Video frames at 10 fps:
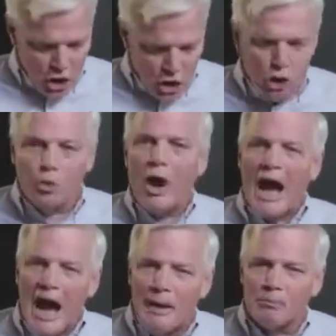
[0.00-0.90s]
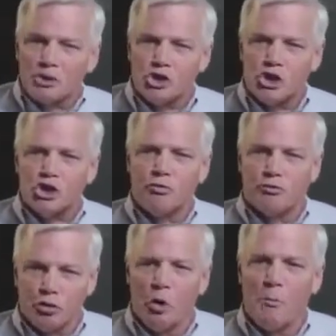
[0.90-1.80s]
into a high precision
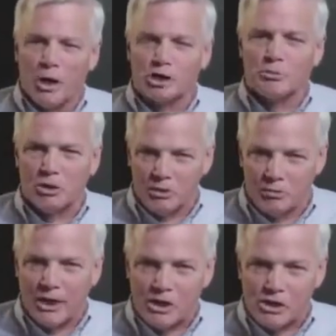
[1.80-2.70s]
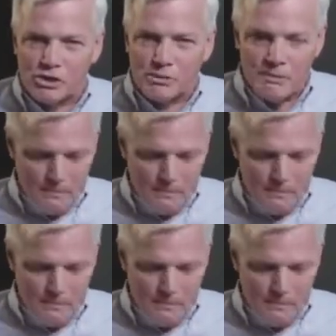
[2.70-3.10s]
flow measurement device.